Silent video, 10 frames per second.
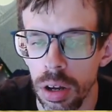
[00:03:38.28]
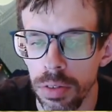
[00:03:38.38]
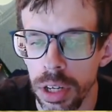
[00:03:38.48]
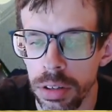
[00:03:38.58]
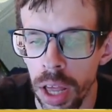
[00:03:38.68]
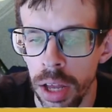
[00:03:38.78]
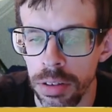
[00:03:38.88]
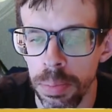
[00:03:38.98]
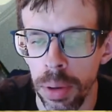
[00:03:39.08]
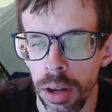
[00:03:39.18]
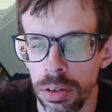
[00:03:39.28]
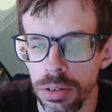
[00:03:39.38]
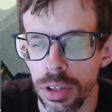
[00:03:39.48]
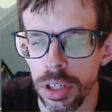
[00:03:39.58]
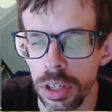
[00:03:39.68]
the attacks and
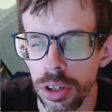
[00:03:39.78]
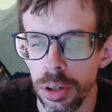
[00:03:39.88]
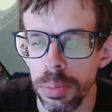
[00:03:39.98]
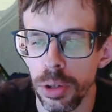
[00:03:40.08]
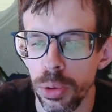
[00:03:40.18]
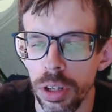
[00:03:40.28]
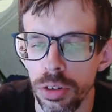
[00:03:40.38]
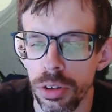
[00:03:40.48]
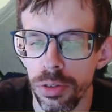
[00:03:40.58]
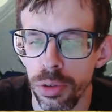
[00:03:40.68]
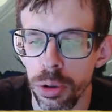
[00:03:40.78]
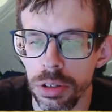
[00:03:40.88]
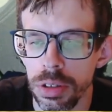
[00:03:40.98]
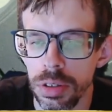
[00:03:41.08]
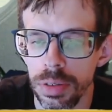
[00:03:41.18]
battles that occur between the two
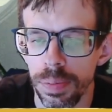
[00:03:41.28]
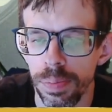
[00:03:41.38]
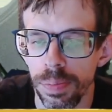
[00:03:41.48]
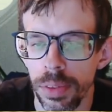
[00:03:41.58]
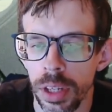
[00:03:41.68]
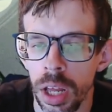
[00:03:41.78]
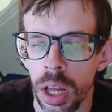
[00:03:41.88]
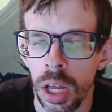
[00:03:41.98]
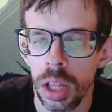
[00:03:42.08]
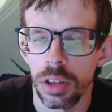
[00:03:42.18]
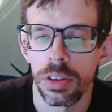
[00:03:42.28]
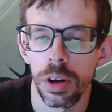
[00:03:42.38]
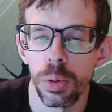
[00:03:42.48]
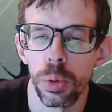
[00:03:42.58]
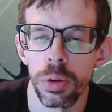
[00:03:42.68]
forces. The
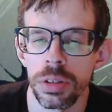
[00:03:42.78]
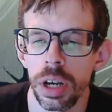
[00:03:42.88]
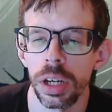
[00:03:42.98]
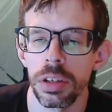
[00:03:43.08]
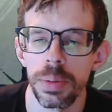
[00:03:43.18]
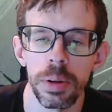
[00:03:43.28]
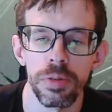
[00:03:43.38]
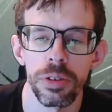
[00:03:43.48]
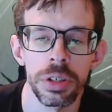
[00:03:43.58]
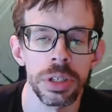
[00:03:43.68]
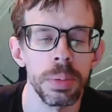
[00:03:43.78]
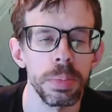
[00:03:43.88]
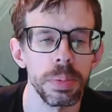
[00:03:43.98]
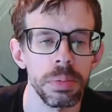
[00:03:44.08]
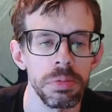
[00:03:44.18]
Star Wars saga is about
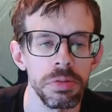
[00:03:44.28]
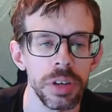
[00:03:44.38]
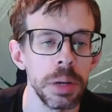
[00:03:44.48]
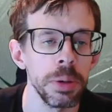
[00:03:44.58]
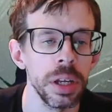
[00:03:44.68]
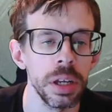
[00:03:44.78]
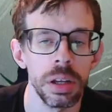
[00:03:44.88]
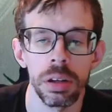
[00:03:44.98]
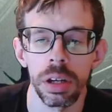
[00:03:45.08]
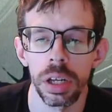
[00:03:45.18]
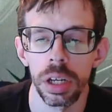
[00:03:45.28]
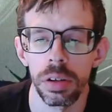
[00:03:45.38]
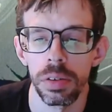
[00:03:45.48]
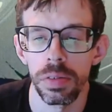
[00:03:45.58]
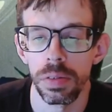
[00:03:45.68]
friendship, family,
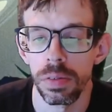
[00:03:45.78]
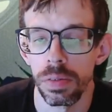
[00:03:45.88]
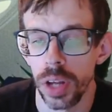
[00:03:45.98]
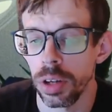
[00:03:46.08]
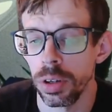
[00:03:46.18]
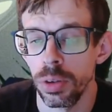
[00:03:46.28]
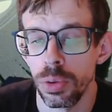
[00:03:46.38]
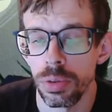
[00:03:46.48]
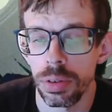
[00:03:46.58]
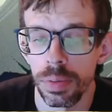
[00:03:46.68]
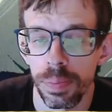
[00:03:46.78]
values.